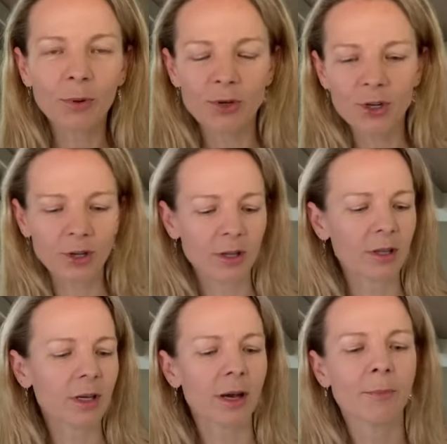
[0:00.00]
I'll show you
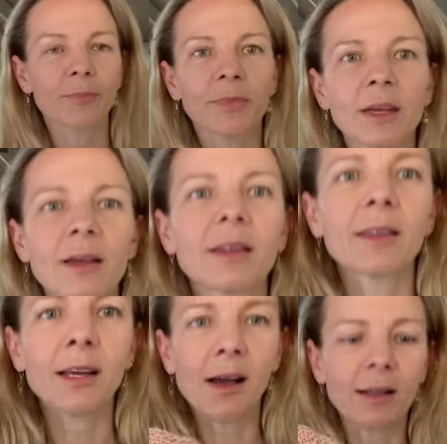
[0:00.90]

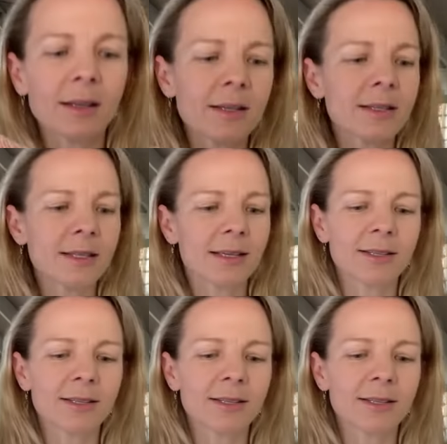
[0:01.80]
the colours.